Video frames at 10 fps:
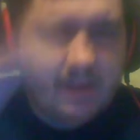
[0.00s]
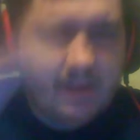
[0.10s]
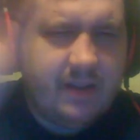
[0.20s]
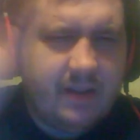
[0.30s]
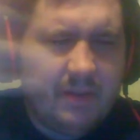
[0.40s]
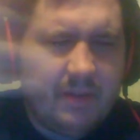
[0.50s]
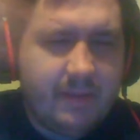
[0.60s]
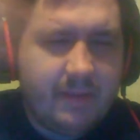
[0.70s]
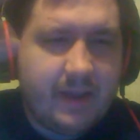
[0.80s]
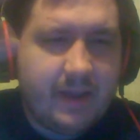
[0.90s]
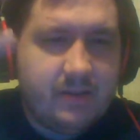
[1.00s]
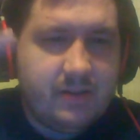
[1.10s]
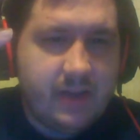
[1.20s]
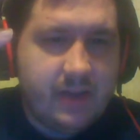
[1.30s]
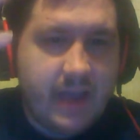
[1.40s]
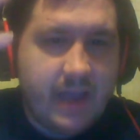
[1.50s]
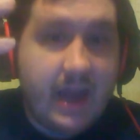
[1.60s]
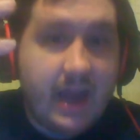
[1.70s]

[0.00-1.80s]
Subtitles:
I mean, it all depends on my energy,